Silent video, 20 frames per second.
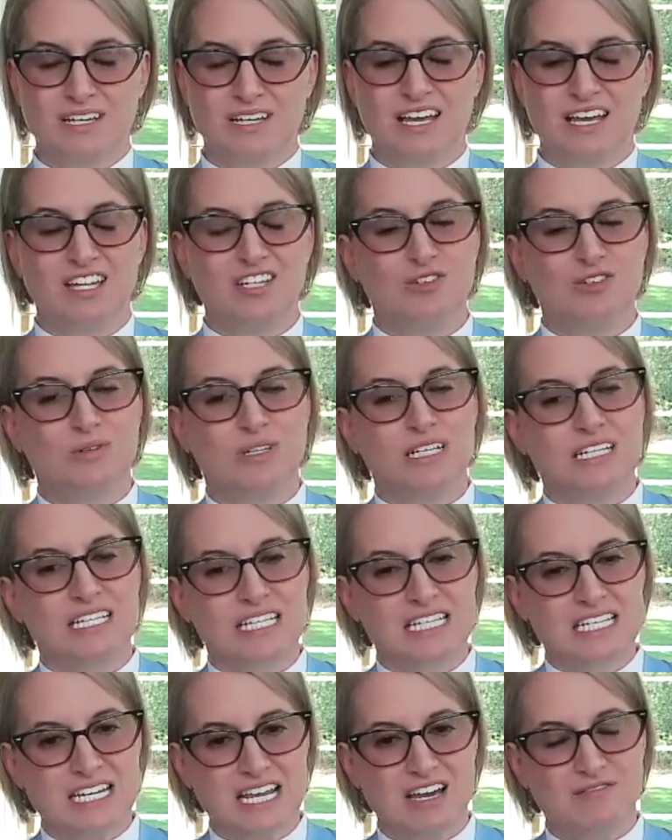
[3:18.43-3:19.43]
and you
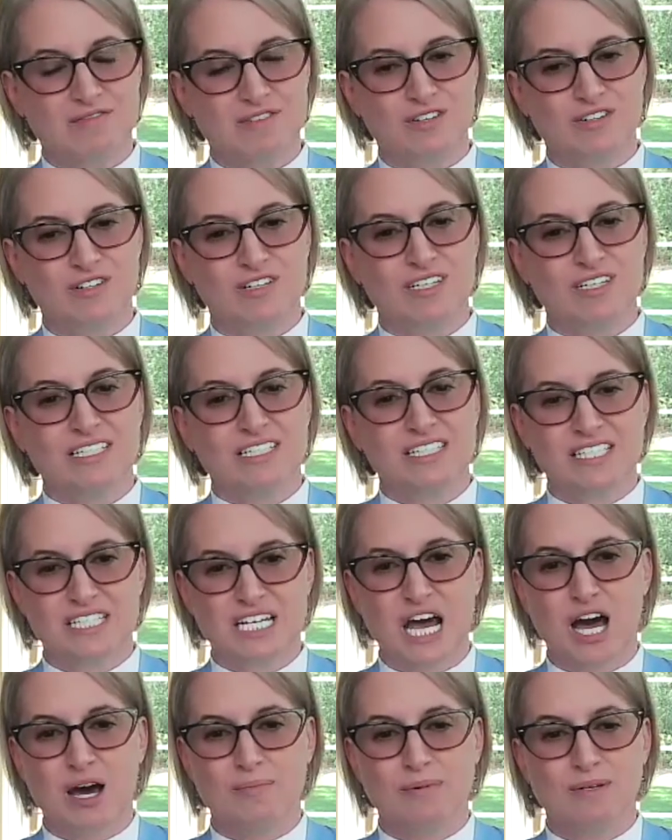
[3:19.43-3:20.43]
can never
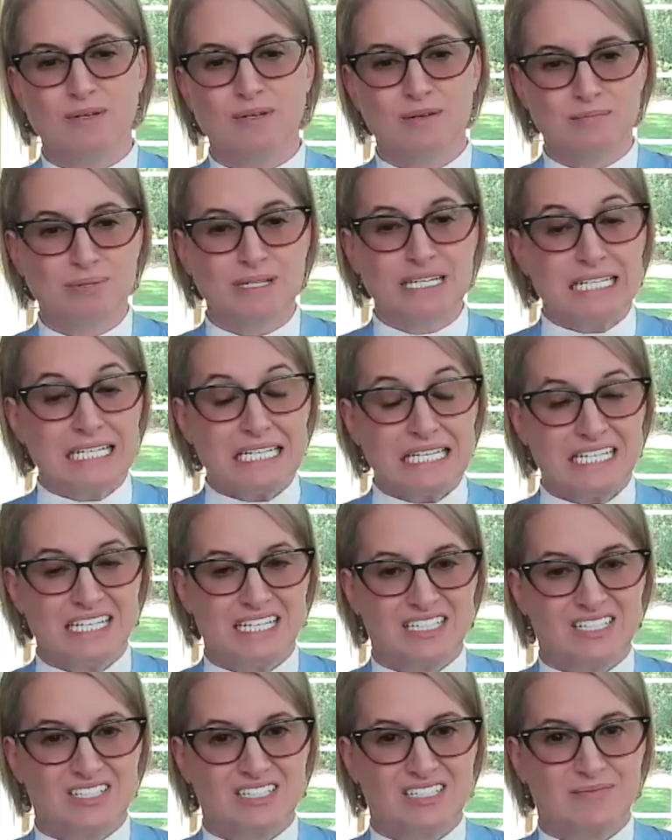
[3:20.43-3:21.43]
stop beating
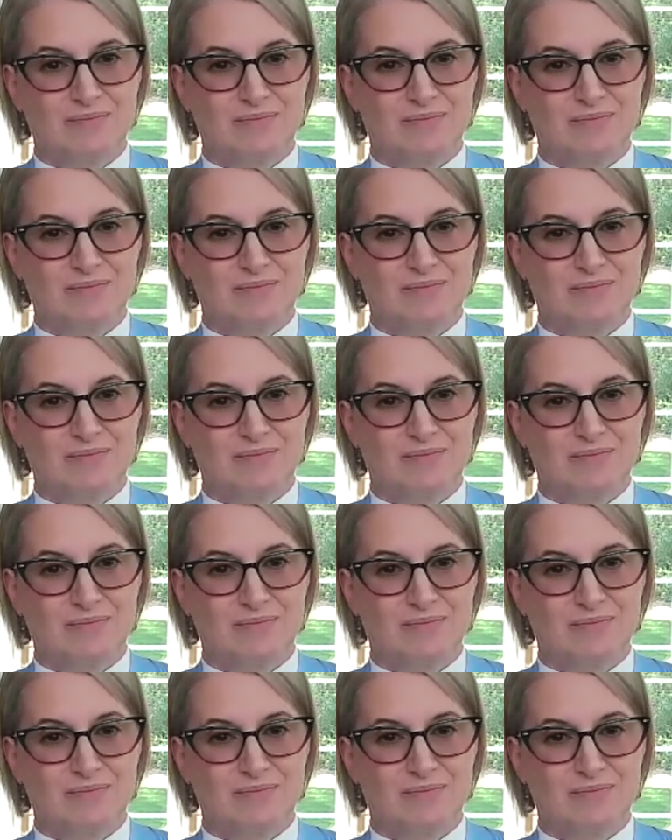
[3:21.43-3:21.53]
it.